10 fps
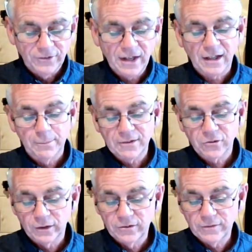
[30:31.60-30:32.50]
Derek
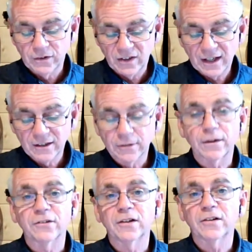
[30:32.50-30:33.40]
Mitchell, the Chief
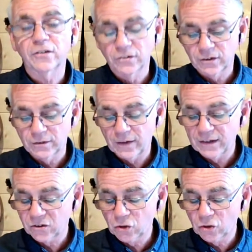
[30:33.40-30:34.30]
Executive at Citizens
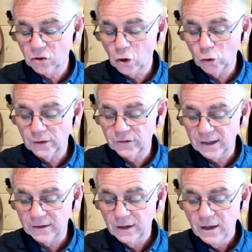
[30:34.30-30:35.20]
Advice Scotland,
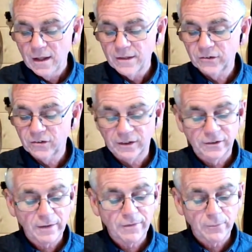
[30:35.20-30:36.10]
said, "This is
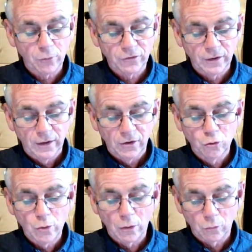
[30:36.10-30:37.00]
a terrific boost
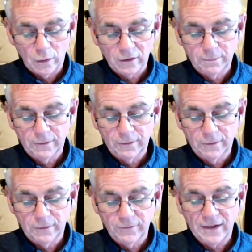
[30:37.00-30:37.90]
to our work
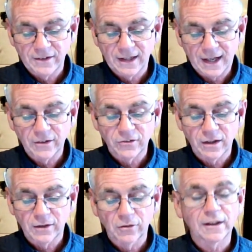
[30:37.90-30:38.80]
providing
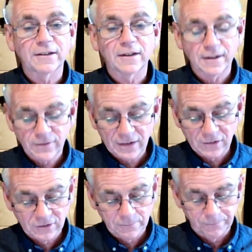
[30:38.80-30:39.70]
energy-related
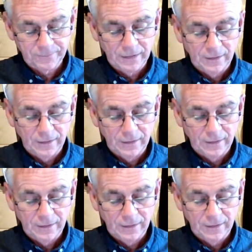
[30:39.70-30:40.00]
advice.